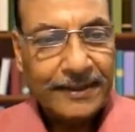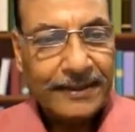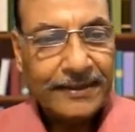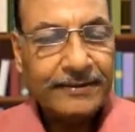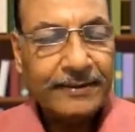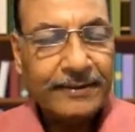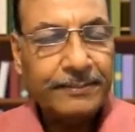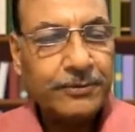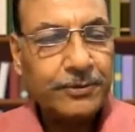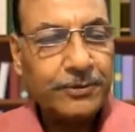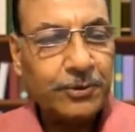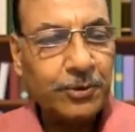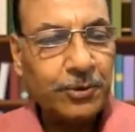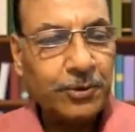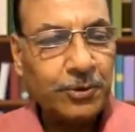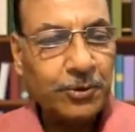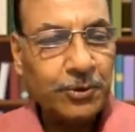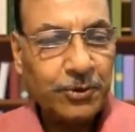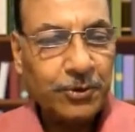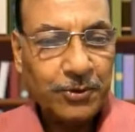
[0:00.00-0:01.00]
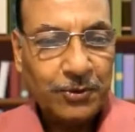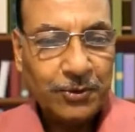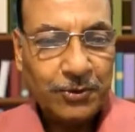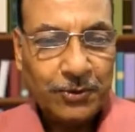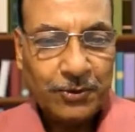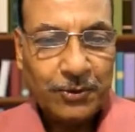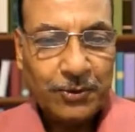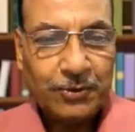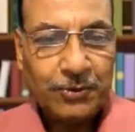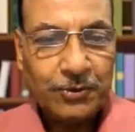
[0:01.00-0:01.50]
You have to
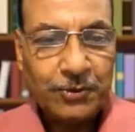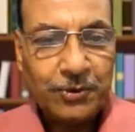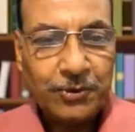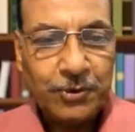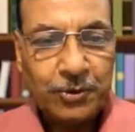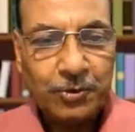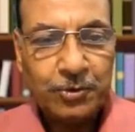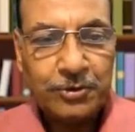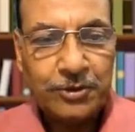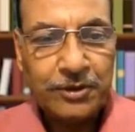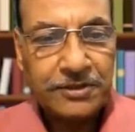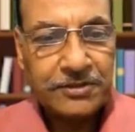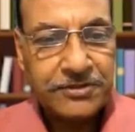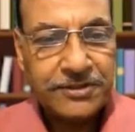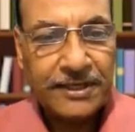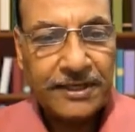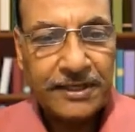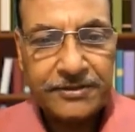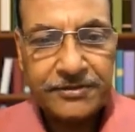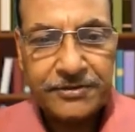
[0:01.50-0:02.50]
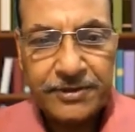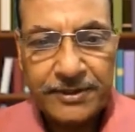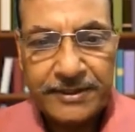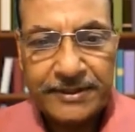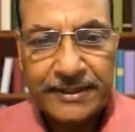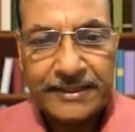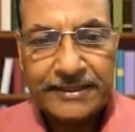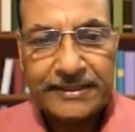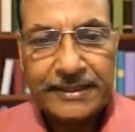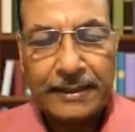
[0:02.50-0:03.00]
do the
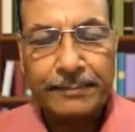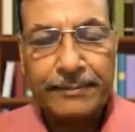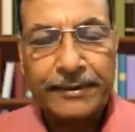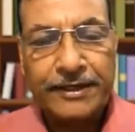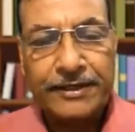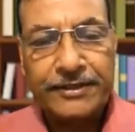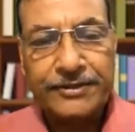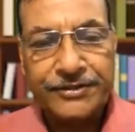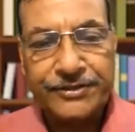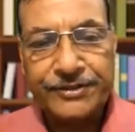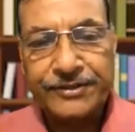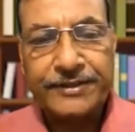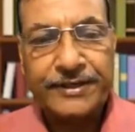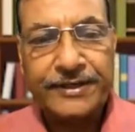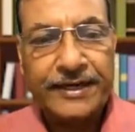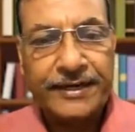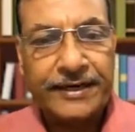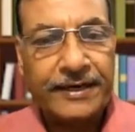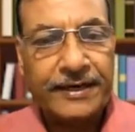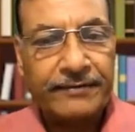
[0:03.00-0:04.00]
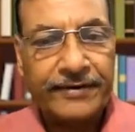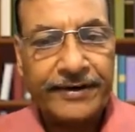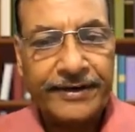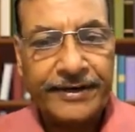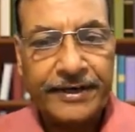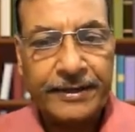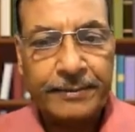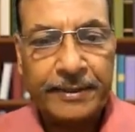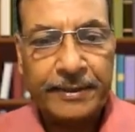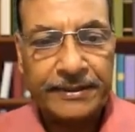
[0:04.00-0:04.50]
sensory examination
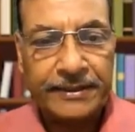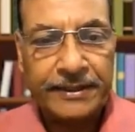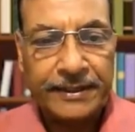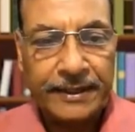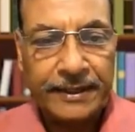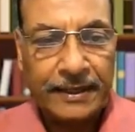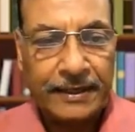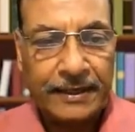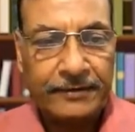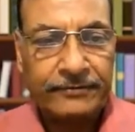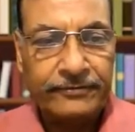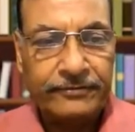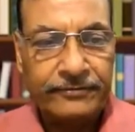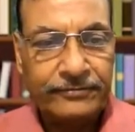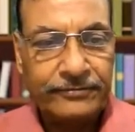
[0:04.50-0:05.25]
innervated by the nerve.